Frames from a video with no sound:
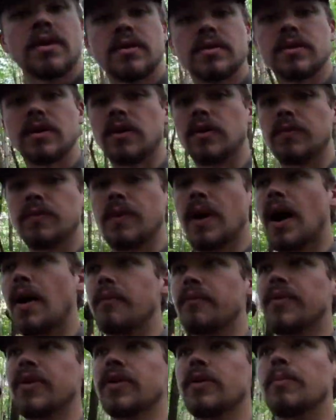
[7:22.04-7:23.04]
So I'm
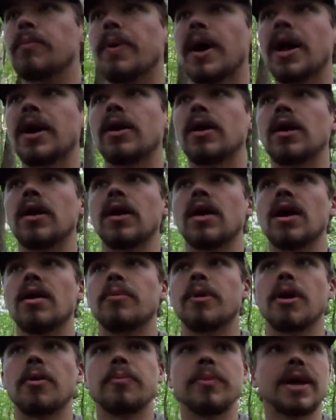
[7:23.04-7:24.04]
feeling better
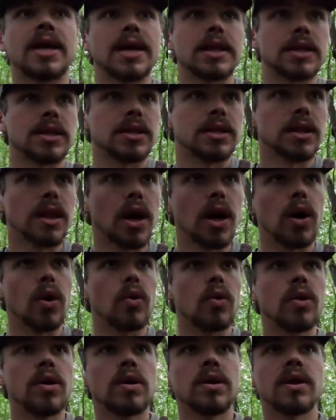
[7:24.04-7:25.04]
about being
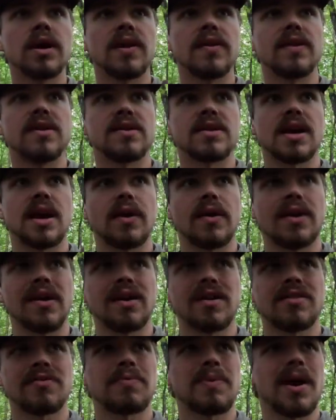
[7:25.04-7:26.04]
low in this area,
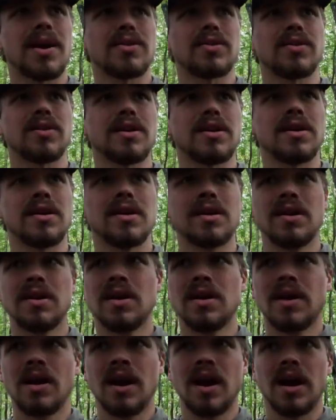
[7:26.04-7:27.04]
especially
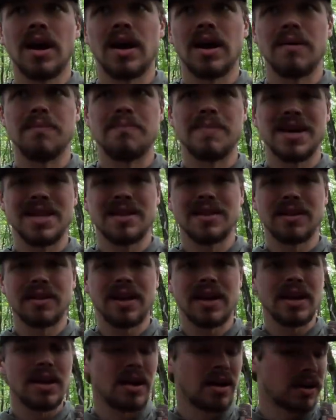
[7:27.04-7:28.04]
mid to
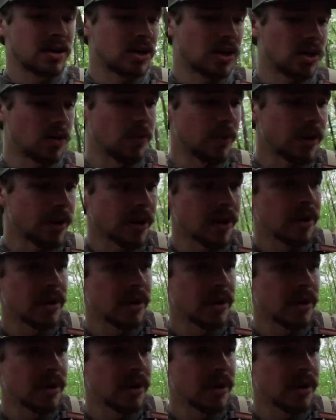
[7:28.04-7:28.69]
late October.